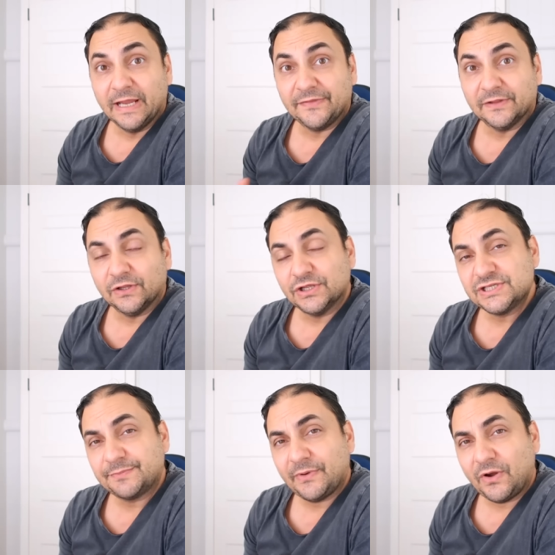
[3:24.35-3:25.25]
Now, the
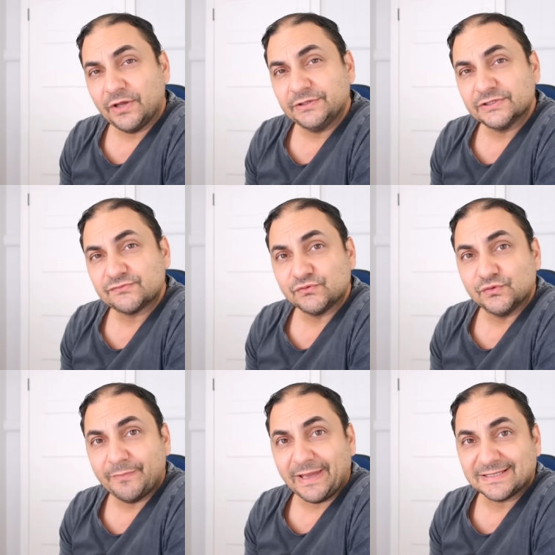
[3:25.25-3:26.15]
logic behind this
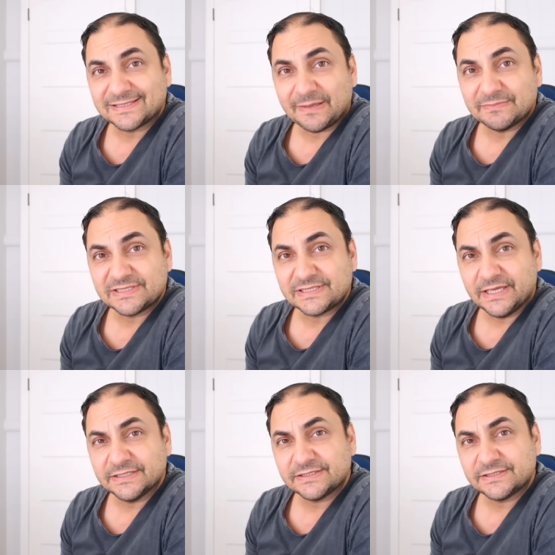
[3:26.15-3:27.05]
rule makes some
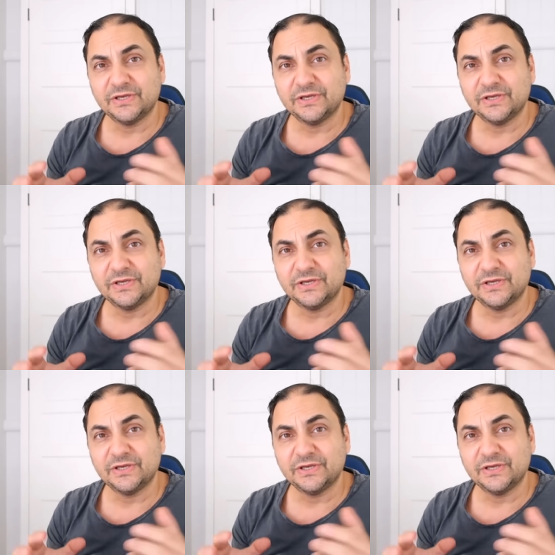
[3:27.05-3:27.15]
sense,